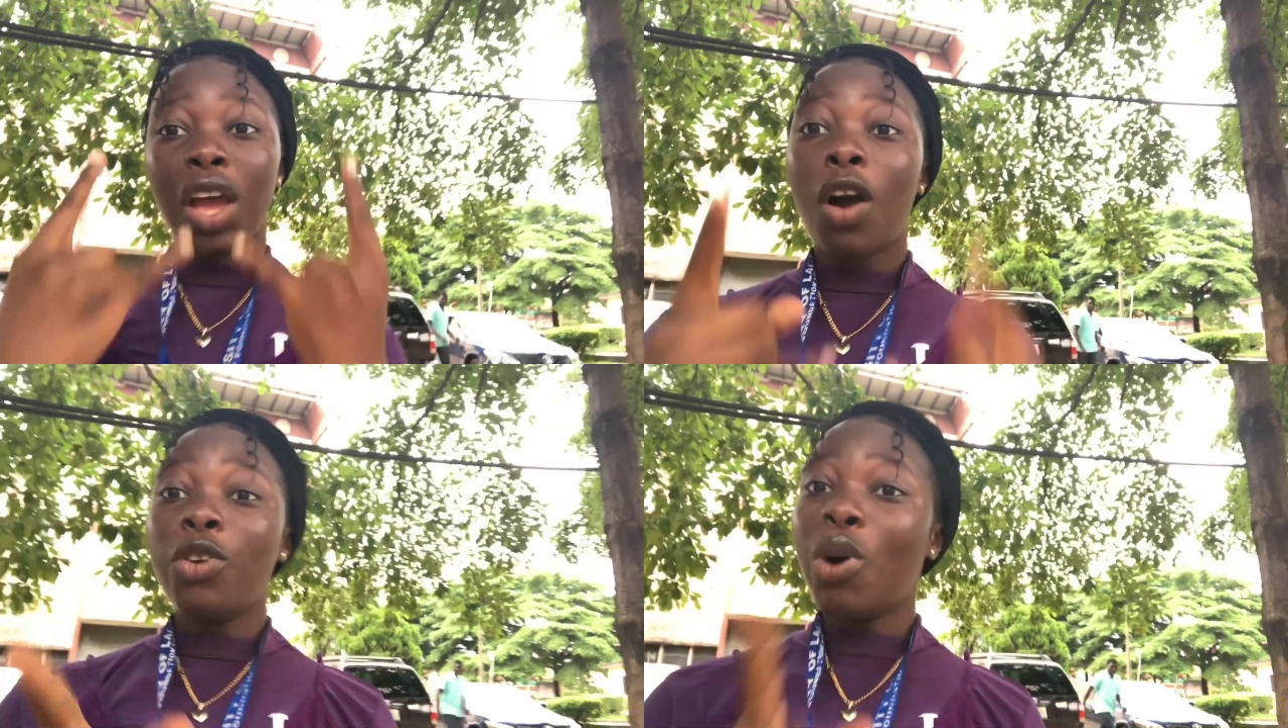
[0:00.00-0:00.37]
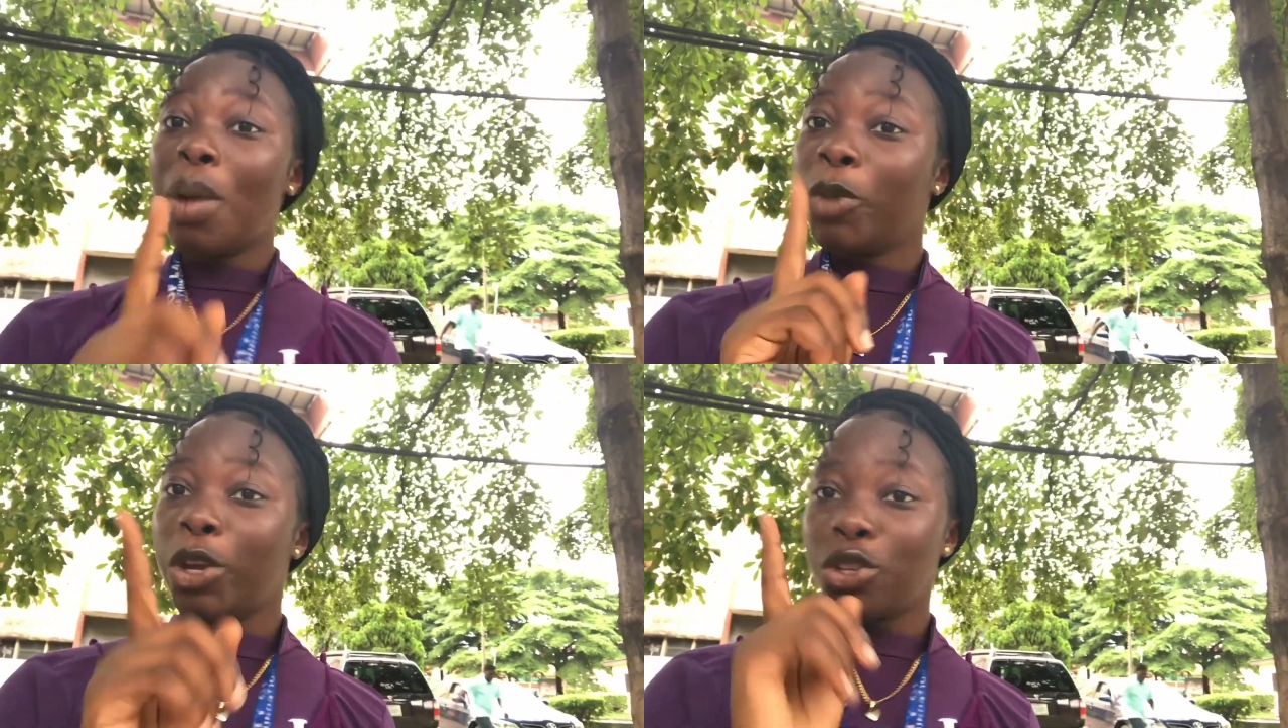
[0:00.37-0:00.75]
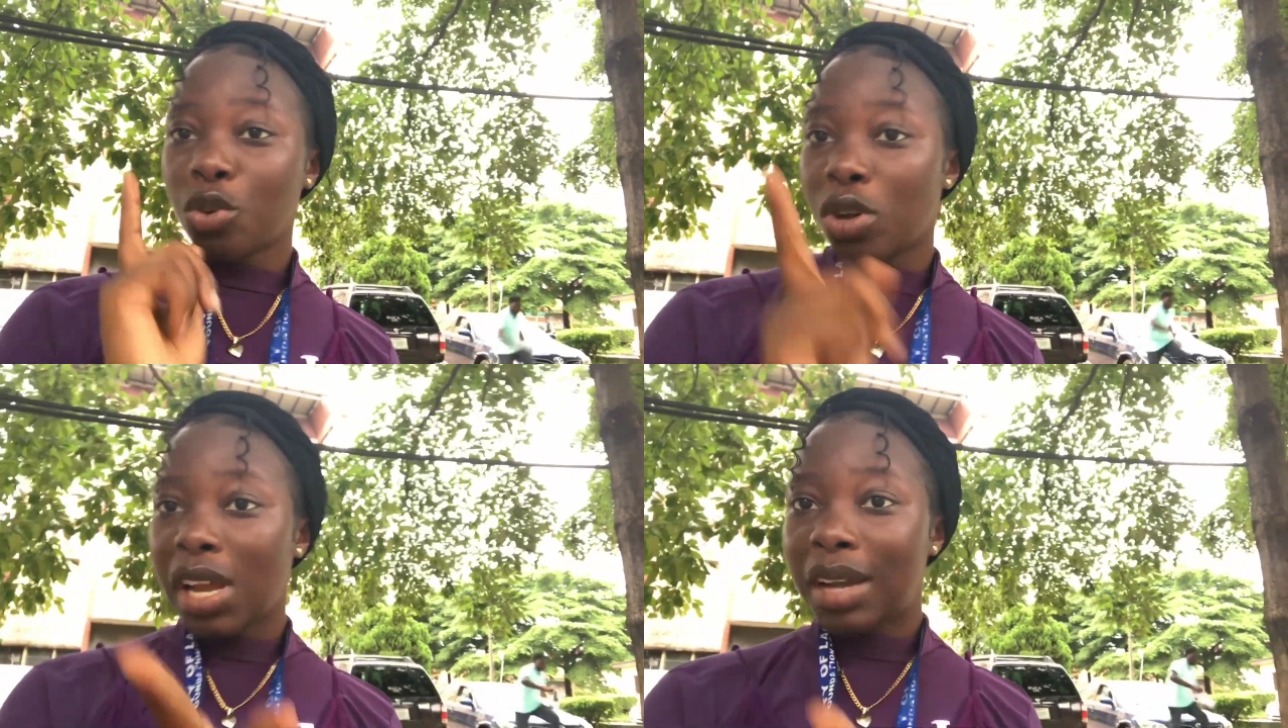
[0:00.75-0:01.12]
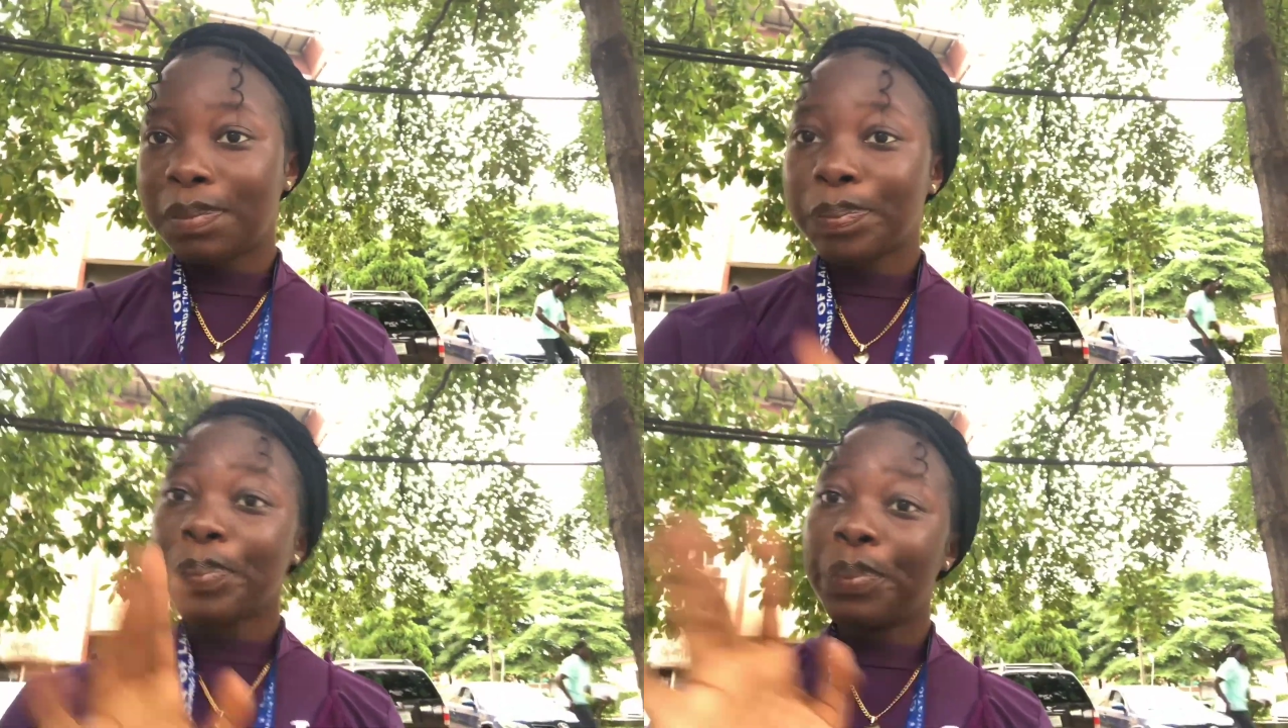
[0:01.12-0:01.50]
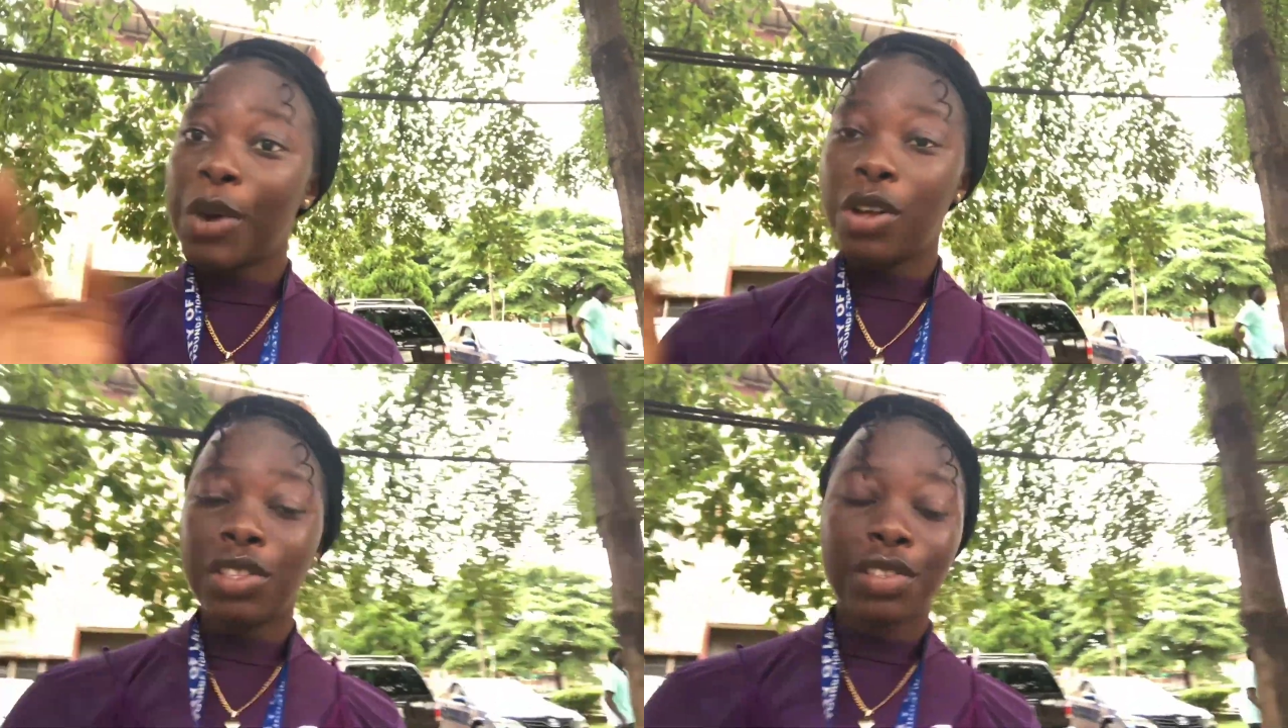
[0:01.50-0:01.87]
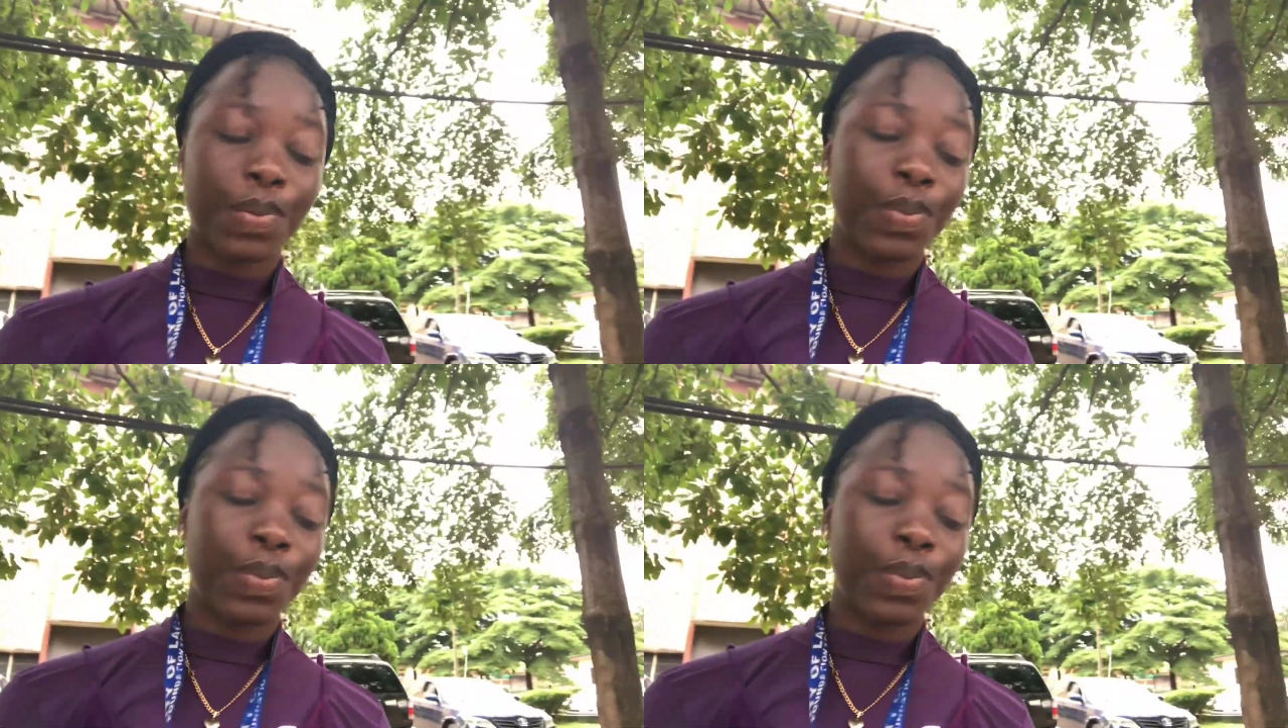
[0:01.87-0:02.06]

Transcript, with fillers: although I'm not a scholar but